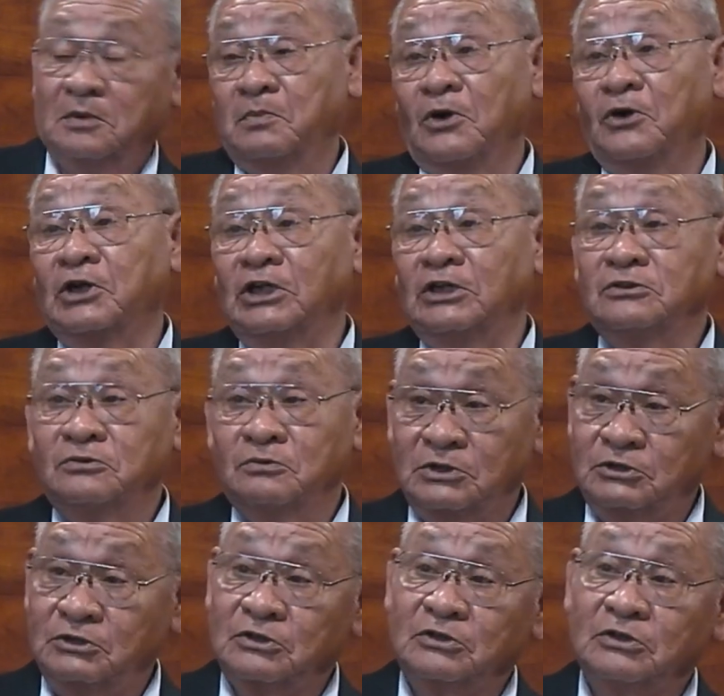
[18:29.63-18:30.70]
Perkins,
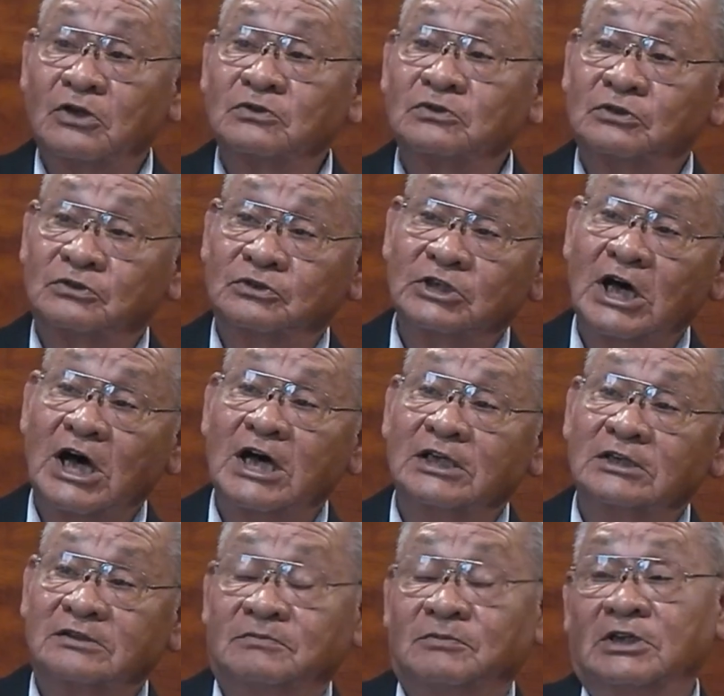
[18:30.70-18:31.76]
which is closer to
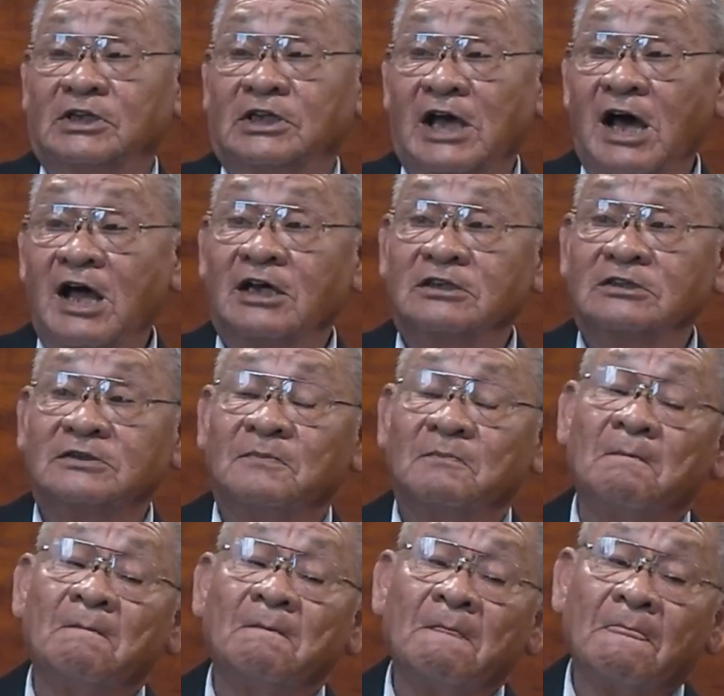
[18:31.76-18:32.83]
us, and Dallas.
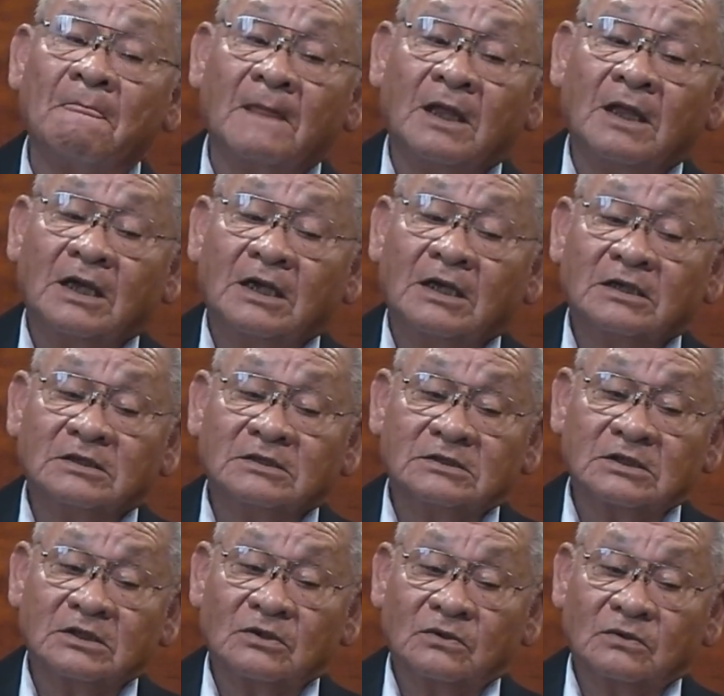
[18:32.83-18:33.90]

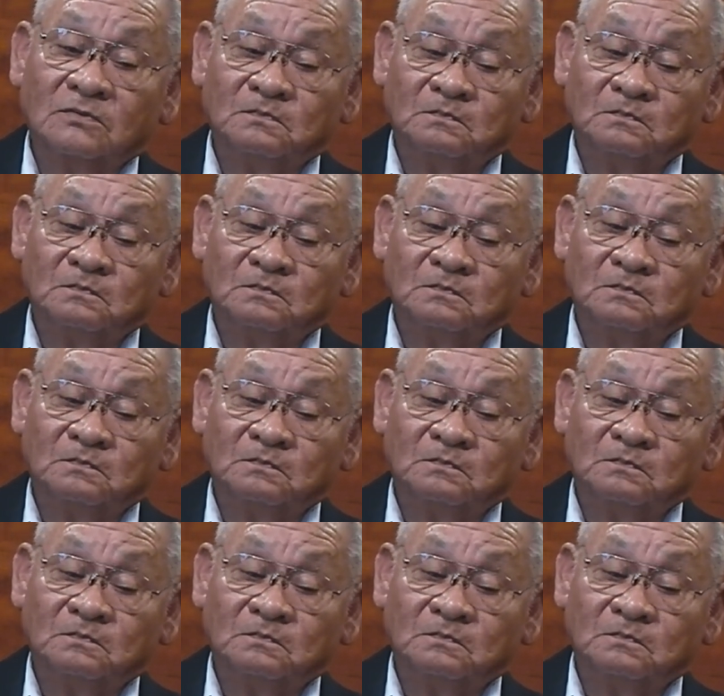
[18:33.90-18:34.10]
So